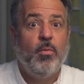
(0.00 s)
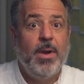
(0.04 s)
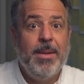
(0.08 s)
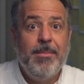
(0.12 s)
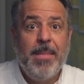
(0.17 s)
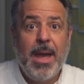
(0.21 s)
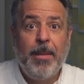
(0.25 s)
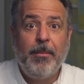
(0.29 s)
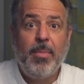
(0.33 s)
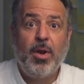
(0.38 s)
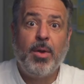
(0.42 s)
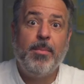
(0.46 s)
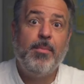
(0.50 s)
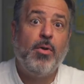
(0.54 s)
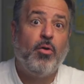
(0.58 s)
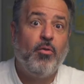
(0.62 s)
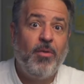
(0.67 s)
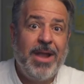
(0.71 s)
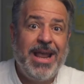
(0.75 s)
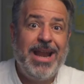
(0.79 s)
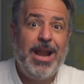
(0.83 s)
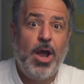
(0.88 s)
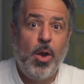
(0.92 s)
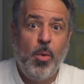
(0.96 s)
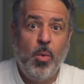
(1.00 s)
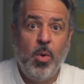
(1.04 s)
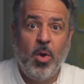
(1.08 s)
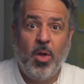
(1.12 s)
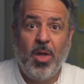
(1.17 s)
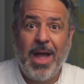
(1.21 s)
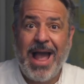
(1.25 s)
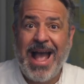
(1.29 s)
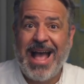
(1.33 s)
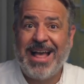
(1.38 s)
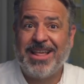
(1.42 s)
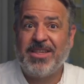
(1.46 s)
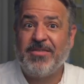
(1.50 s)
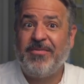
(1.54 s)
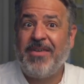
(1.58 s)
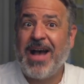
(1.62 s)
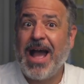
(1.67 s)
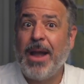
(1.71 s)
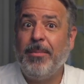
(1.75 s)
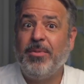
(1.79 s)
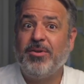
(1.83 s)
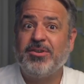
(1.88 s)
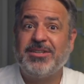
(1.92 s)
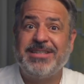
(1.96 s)
Remember, merino wool has
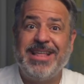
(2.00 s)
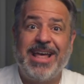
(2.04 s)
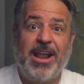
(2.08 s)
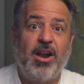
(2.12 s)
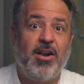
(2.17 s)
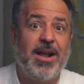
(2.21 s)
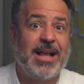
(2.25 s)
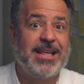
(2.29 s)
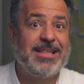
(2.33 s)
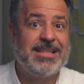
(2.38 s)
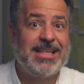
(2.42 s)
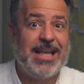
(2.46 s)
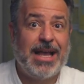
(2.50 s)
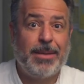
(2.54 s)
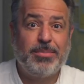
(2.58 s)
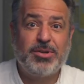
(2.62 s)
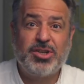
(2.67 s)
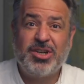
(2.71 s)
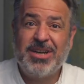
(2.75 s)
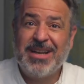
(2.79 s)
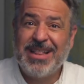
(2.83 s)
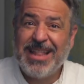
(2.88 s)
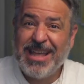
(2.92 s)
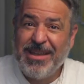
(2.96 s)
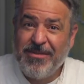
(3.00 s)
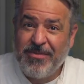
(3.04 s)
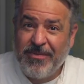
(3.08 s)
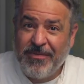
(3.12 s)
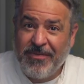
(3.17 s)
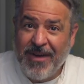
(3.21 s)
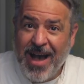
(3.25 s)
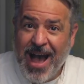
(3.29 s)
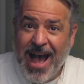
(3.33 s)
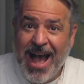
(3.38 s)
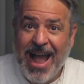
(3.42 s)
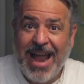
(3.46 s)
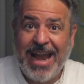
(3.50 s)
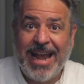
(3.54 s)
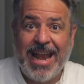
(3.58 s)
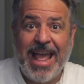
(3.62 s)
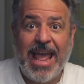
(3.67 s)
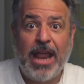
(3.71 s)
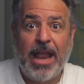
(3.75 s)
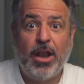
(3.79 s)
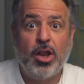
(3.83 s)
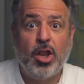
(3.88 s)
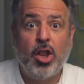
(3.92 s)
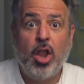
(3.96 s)
fibers that are exceptionally fine
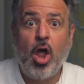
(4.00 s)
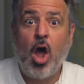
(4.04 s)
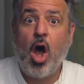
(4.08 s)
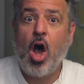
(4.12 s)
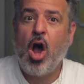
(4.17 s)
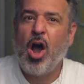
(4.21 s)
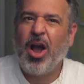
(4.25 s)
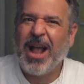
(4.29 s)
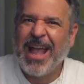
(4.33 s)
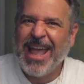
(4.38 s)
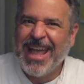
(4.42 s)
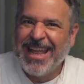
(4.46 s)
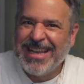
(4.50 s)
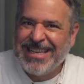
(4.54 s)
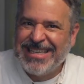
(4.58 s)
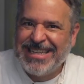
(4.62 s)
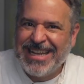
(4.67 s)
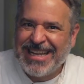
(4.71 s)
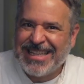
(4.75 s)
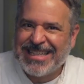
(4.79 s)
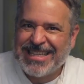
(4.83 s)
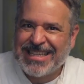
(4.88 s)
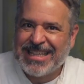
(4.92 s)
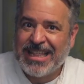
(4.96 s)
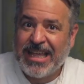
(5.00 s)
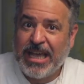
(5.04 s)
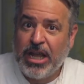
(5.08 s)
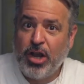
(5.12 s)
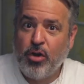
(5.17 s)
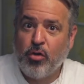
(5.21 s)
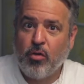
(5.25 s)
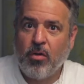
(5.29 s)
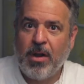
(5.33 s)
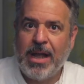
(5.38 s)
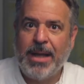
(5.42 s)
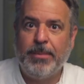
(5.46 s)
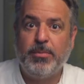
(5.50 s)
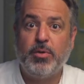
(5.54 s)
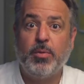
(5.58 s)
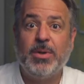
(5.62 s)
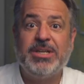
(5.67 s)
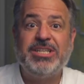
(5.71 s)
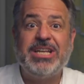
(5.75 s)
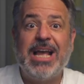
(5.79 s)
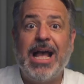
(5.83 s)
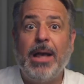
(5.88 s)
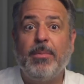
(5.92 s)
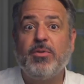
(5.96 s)
and long and densely crimped,
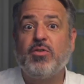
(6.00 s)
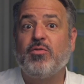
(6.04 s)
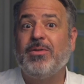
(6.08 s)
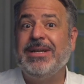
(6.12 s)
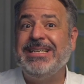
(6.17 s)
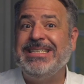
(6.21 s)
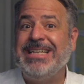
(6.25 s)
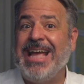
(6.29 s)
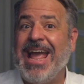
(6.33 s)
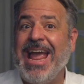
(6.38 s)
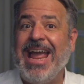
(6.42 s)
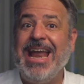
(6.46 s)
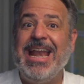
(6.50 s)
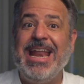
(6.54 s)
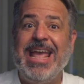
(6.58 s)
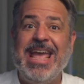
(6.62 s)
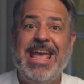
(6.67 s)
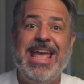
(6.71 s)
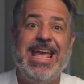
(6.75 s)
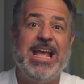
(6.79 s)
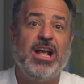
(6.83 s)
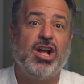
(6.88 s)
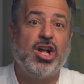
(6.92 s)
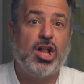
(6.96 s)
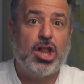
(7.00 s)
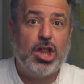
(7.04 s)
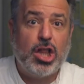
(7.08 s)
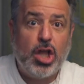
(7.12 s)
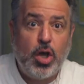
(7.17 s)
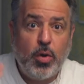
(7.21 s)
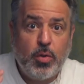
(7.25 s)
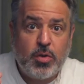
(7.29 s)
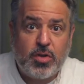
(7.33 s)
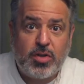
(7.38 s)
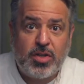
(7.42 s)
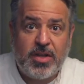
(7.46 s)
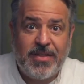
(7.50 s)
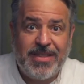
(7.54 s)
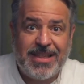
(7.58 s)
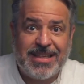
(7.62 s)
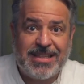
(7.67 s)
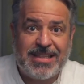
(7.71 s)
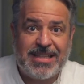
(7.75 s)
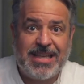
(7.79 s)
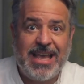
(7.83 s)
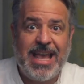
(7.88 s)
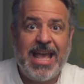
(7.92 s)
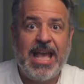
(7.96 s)
which helps retain heat close to the
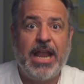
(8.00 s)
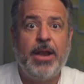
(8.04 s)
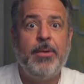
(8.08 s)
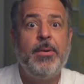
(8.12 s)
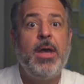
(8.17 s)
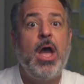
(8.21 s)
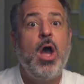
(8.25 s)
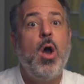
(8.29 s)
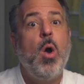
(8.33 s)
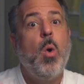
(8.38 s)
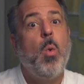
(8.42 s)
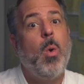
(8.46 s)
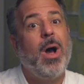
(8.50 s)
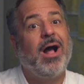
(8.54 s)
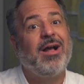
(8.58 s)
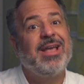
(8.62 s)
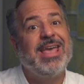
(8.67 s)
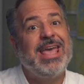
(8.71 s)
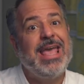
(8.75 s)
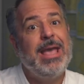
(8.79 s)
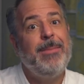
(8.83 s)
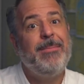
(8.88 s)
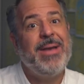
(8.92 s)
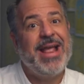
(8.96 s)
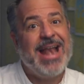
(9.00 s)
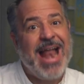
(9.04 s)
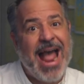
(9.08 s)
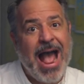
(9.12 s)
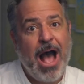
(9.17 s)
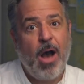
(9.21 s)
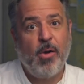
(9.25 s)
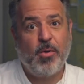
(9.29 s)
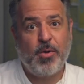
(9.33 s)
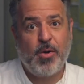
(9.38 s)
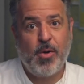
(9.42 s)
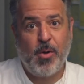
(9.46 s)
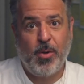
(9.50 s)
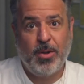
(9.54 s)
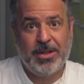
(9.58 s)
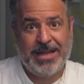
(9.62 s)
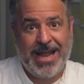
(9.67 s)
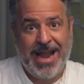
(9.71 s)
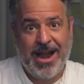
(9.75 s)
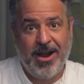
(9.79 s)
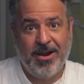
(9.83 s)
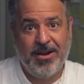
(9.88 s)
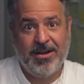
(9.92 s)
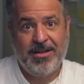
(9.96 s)
skin while keeping out cold
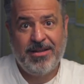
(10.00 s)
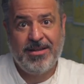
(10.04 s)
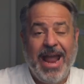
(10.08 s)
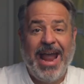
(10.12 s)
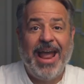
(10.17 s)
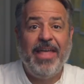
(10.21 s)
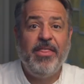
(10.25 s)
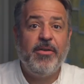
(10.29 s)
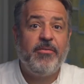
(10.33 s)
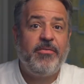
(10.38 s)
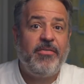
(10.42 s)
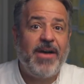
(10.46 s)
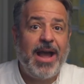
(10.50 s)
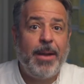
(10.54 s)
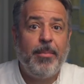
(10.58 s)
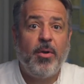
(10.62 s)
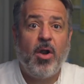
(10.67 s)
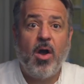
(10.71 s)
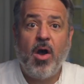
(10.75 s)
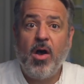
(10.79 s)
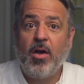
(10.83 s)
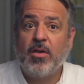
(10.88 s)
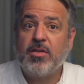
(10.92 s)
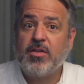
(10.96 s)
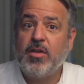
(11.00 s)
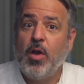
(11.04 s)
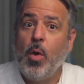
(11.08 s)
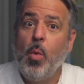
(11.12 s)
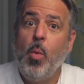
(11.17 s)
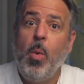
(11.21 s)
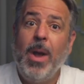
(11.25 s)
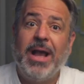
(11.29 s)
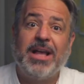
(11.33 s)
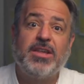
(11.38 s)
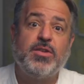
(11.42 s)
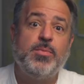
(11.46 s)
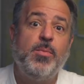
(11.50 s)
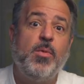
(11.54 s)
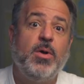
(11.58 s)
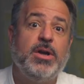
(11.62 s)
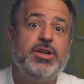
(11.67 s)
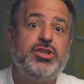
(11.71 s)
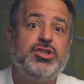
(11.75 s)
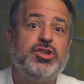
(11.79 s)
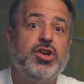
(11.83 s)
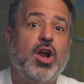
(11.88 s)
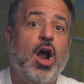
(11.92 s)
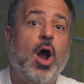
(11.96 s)
air. And the fiber also wicks moisture